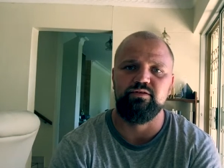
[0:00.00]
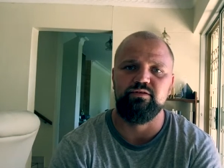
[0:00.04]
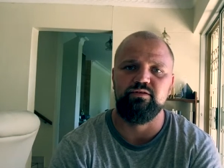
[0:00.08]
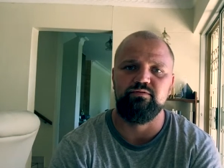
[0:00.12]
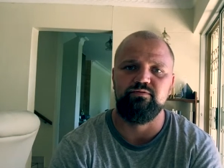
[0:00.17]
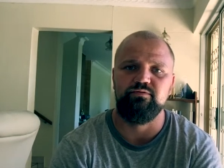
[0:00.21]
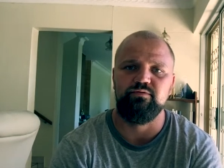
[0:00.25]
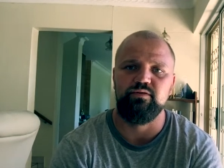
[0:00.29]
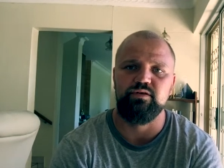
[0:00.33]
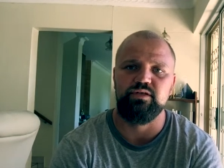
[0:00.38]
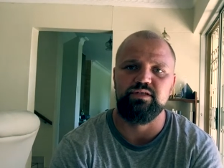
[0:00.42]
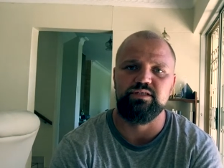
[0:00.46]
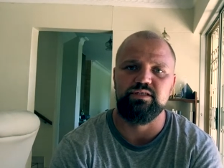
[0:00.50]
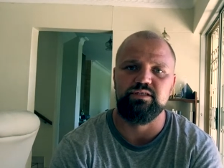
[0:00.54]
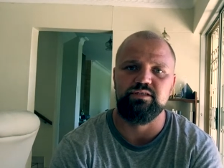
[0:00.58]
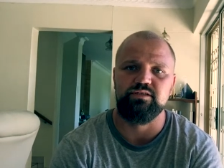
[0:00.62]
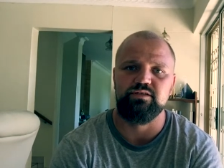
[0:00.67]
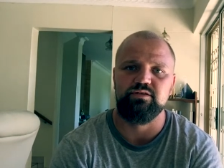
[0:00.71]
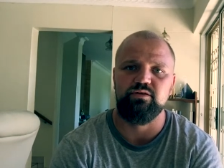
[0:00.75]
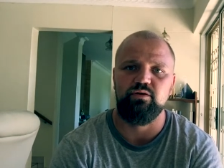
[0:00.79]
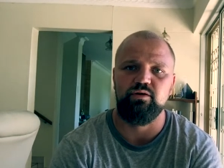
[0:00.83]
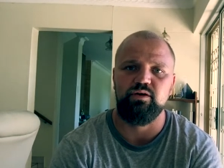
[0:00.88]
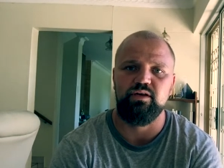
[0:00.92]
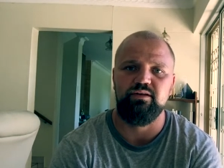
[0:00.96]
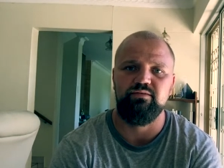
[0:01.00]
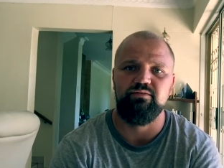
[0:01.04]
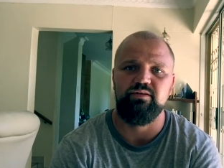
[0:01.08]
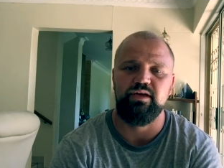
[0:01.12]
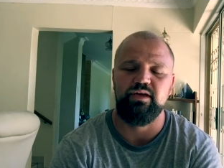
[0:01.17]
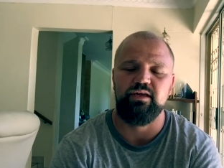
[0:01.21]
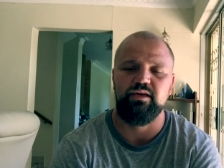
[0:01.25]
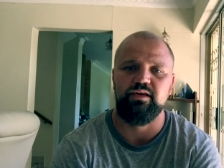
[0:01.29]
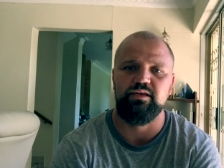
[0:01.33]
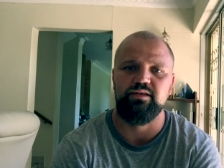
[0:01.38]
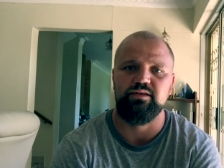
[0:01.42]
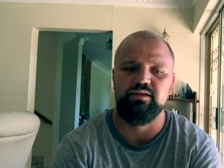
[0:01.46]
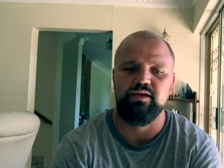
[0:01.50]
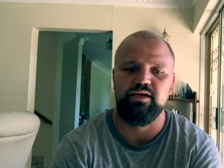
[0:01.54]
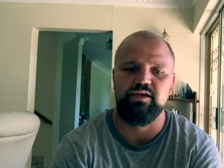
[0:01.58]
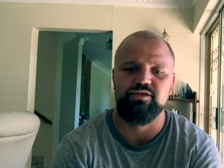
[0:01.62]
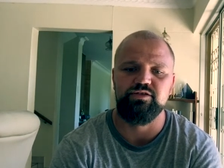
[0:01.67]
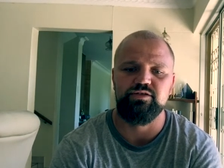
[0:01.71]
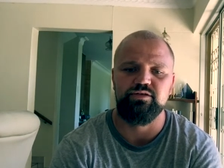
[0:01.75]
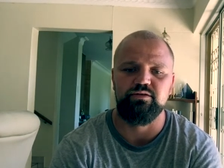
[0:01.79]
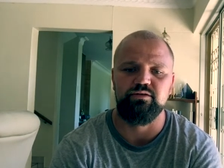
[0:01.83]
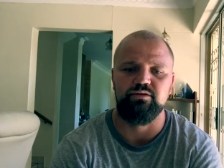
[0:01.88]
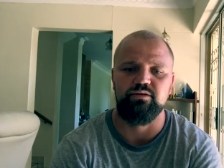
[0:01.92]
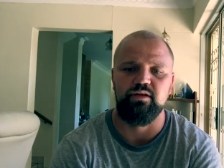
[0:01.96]
to the fullest and start living an
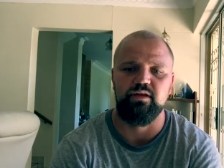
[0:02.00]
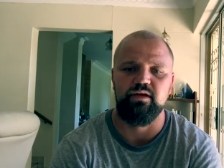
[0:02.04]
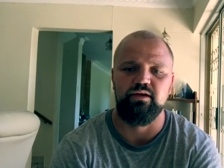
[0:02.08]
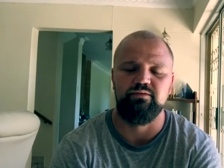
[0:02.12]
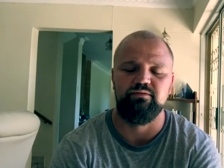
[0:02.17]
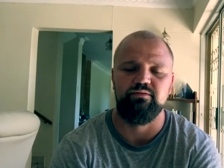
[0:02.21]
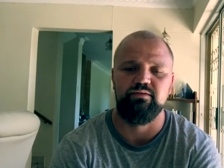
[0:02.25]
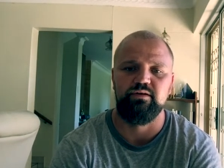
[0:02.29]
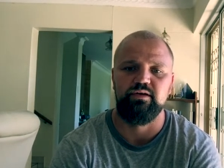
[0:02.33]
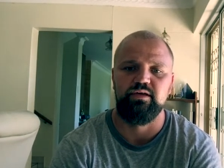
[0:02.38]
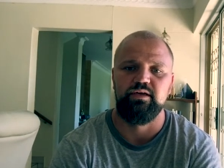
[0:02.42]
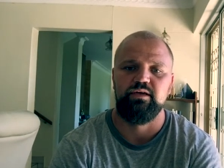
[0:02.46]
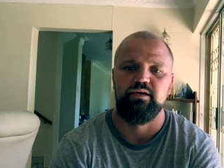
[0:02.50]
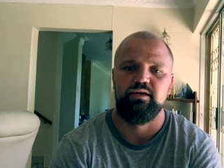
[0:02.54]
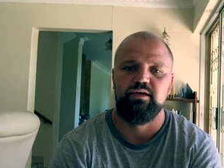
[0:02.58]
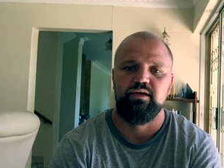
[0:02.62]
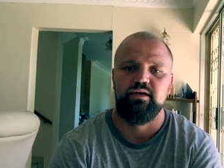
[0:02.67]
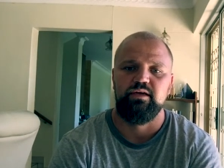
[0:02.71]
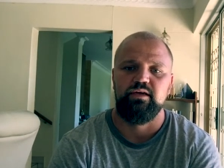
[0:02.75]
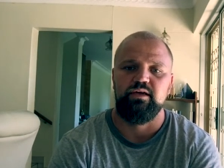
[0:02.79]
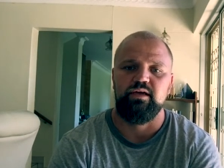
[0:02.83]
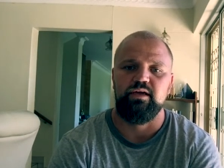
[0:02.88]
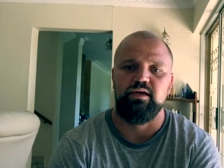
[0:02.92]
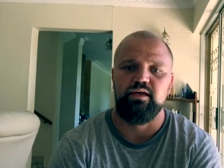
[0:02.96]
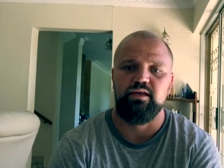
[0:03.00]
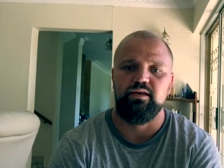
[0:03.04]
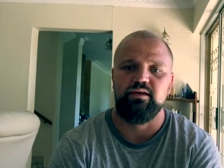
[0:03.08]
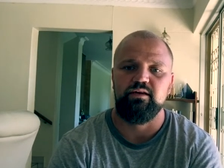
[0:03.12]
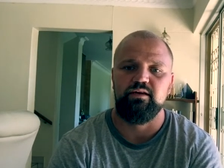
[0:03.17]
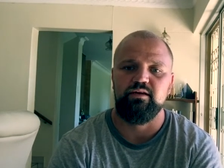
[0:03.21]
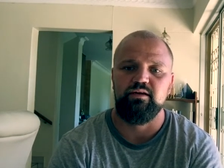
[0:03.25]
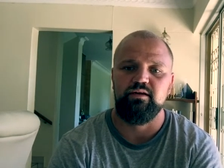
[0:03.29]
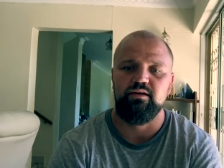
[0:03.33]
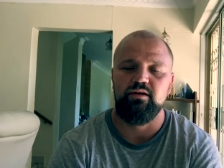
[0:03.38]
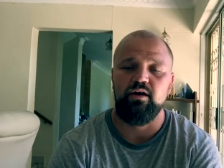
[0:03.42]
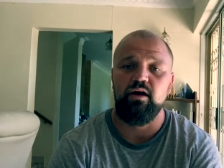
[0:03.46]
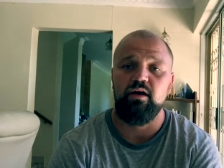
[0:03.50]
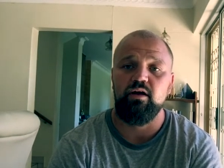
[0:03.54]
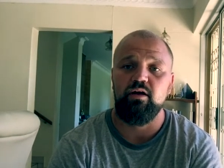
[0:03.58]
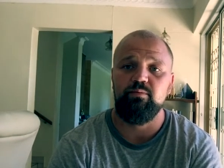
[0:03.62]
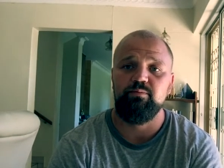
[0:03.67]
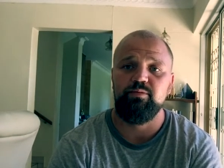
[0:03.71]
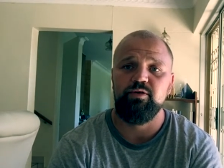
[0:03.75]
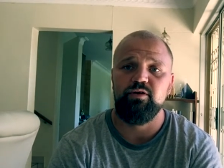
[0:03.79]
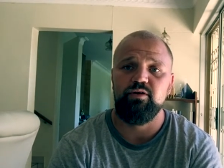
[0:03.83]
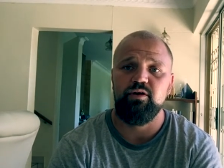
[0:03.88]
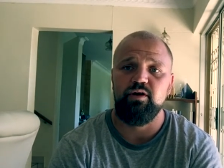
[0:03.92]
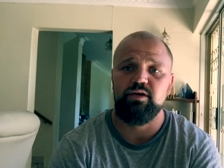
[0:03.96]
intentional life. And uh, I
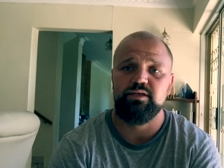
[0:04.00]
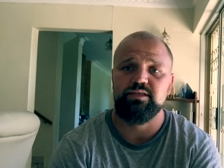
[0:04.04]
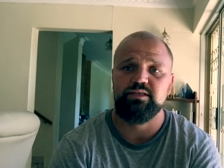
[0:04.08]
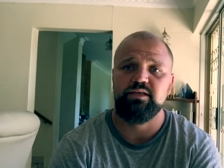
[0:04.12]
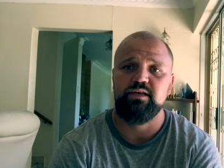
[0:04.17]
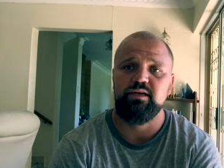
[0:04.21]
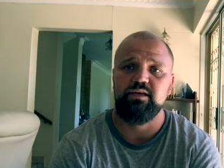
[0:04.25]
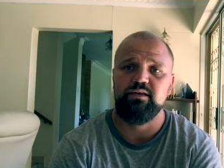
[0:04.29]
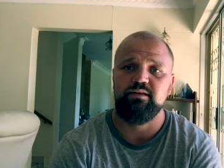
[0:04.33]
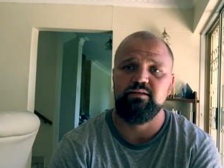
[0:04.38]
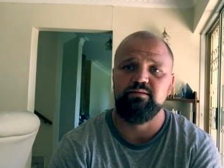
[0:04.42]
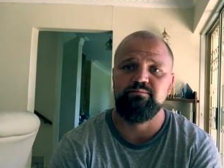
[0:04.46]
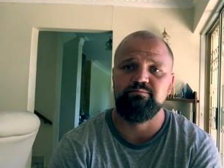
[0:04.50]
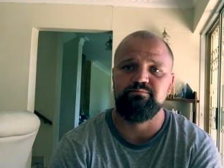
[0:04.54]
hope you guys can